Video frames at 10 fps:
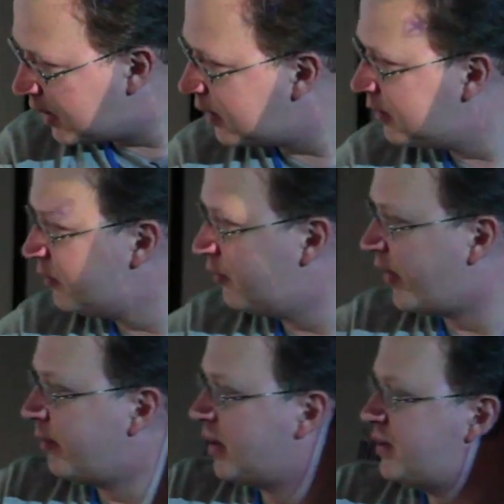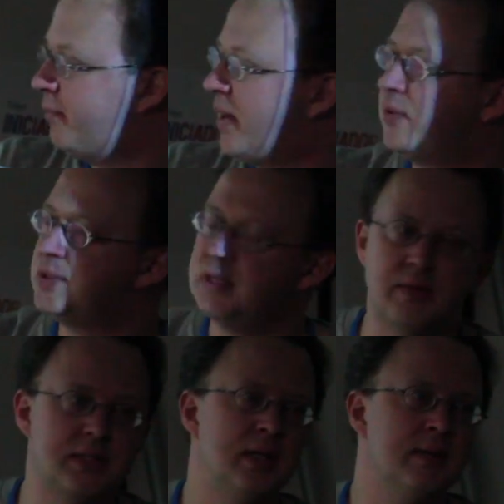and we find about 10
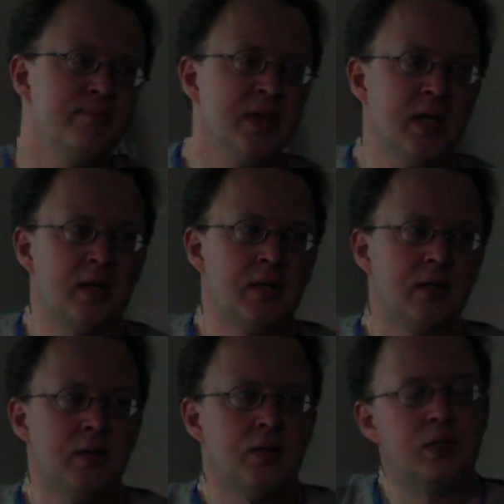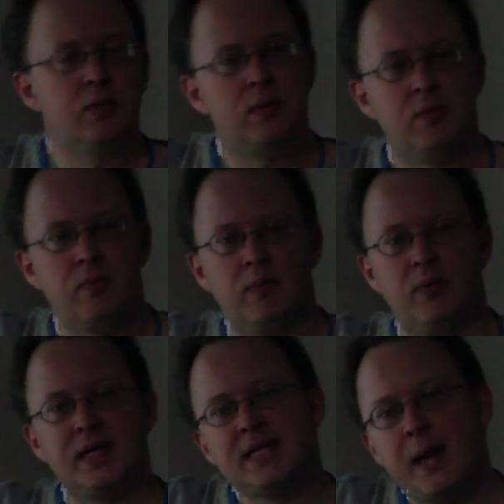microsieverts. So
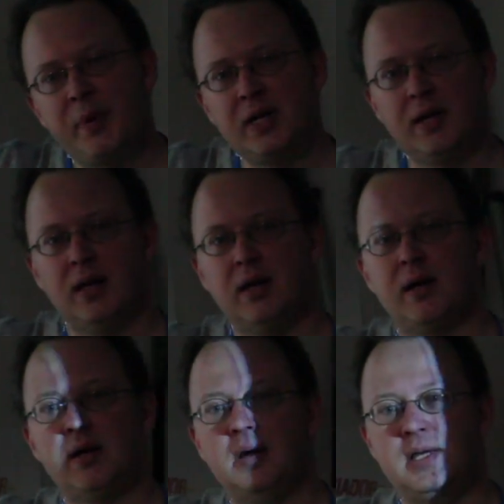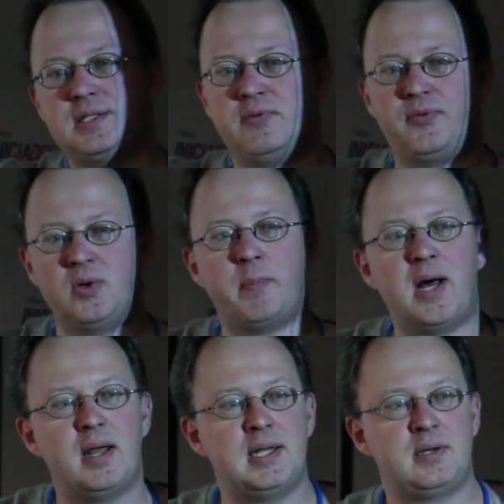what is happening here is the
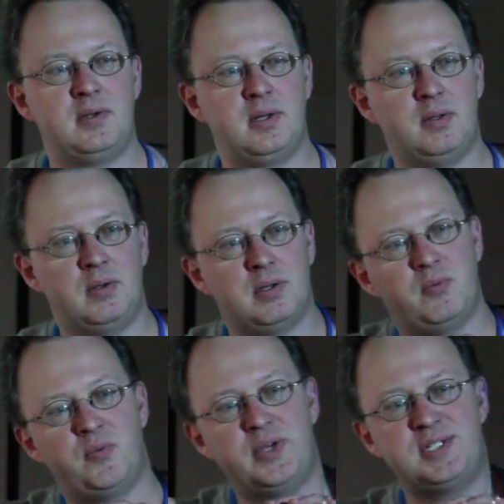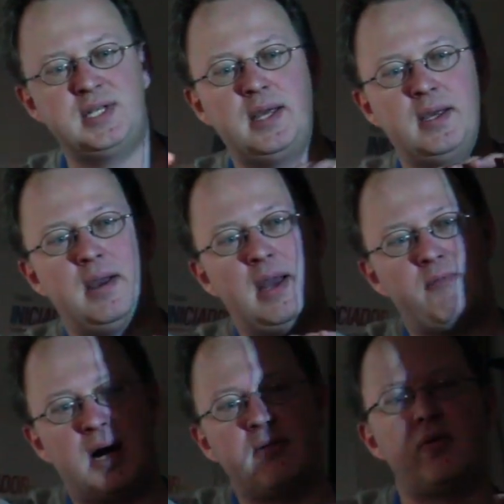phenomena that we're seeing
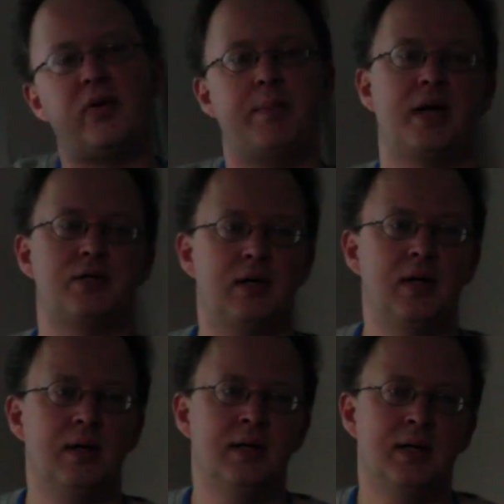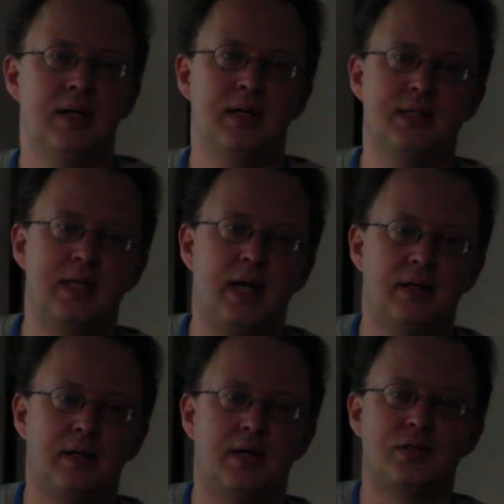wherever we measure, is
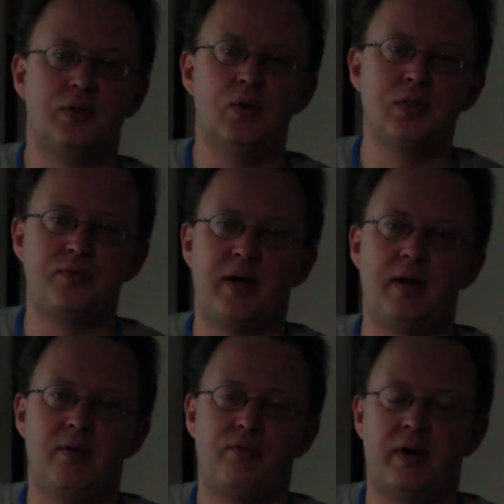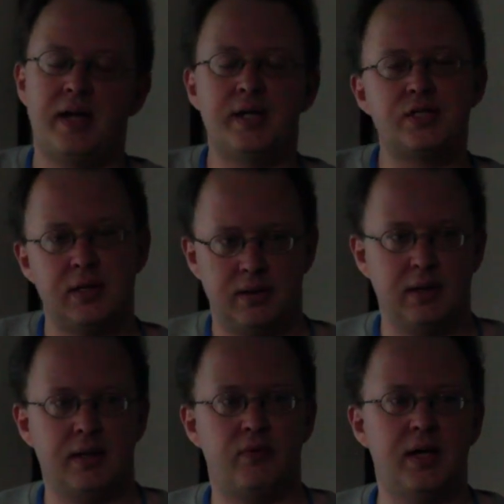that there is a huge variation
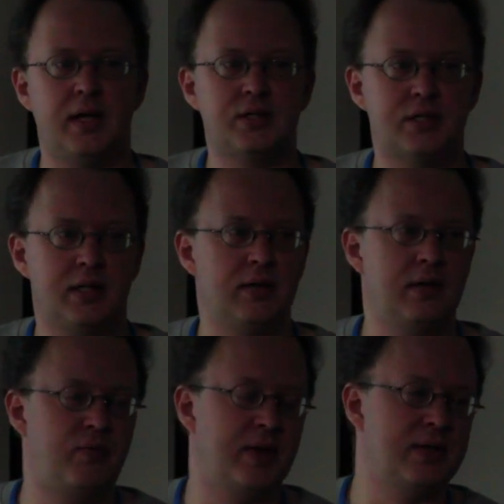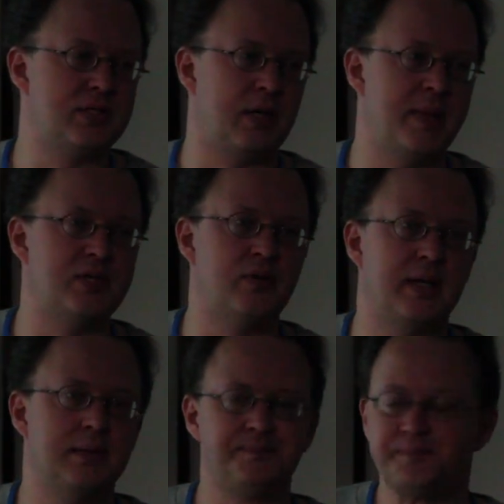in radiation when you start measuring it.